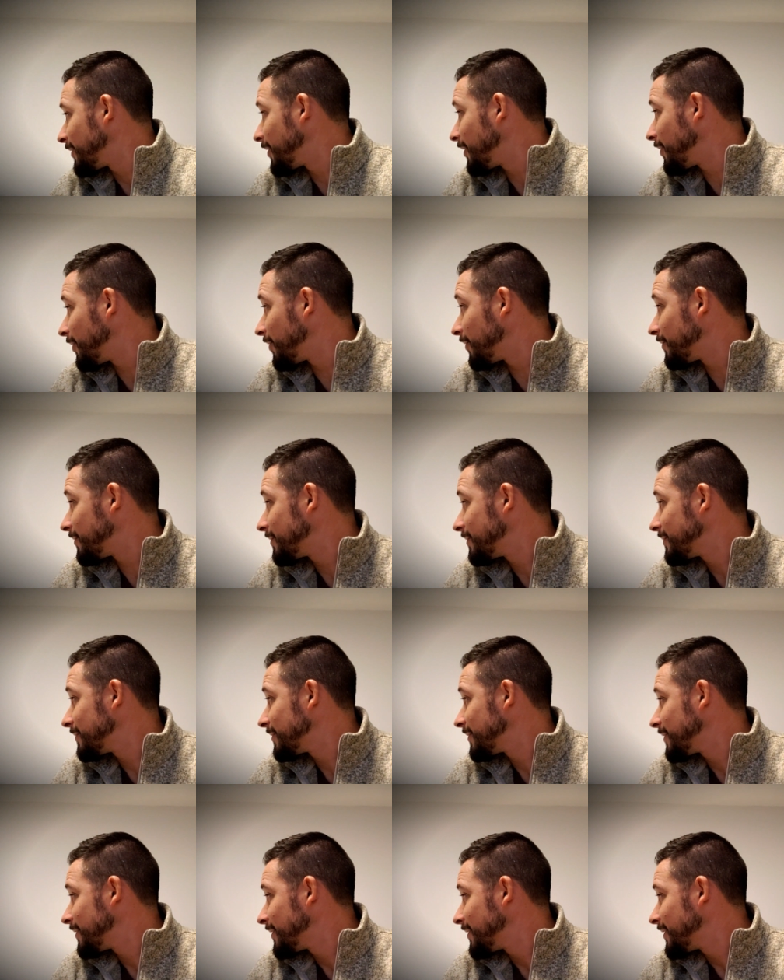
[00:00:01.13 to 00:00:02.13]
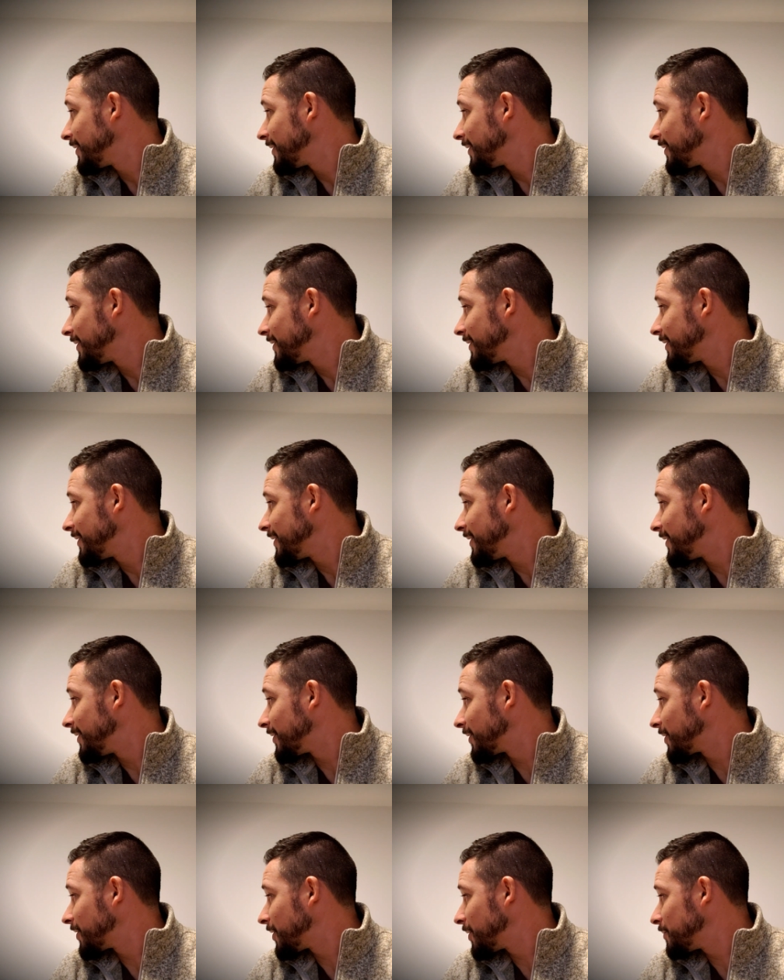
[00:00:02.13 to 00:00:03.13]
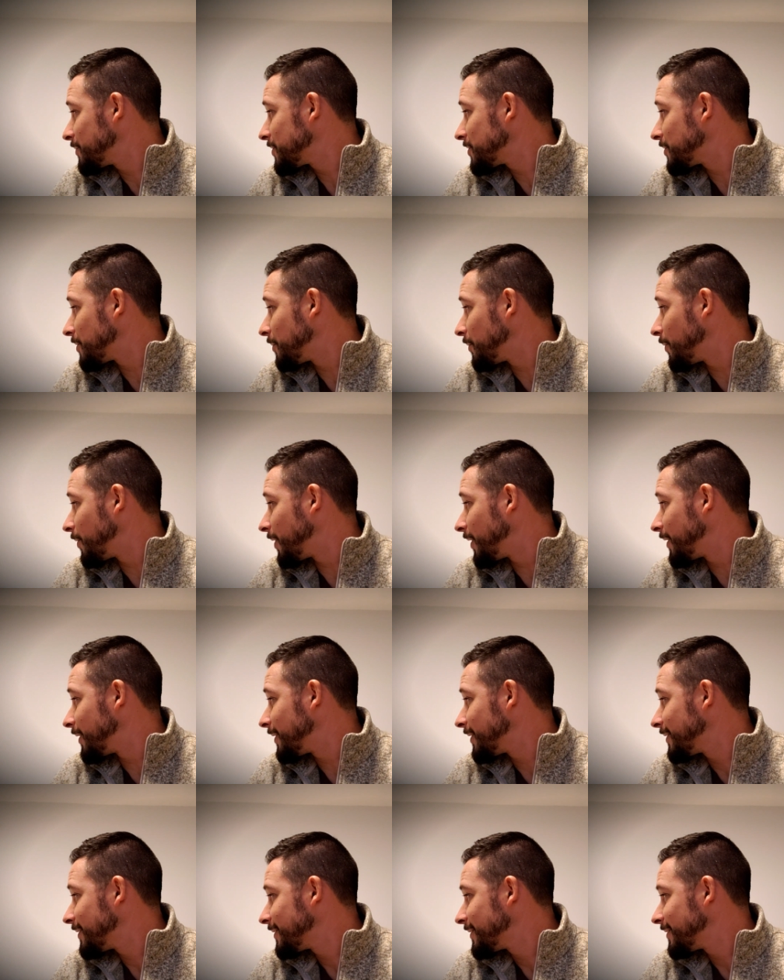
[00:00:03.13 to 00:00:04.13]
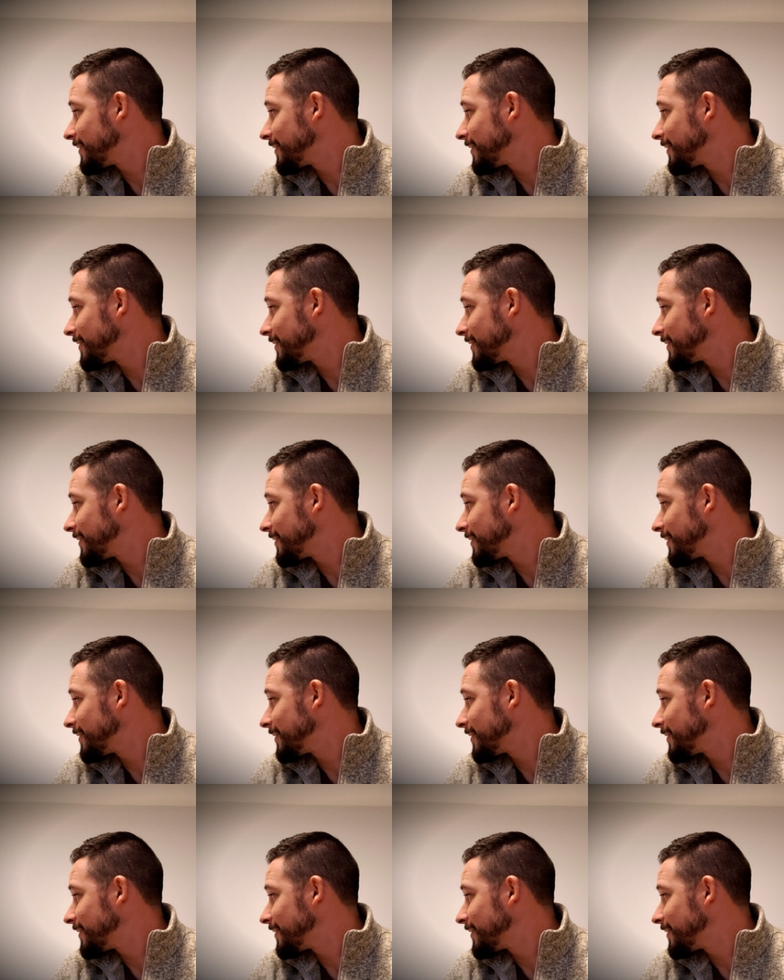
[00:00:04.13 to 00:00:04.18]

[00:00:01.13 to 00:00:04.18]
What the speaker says: Uh-oh. Here comes someone.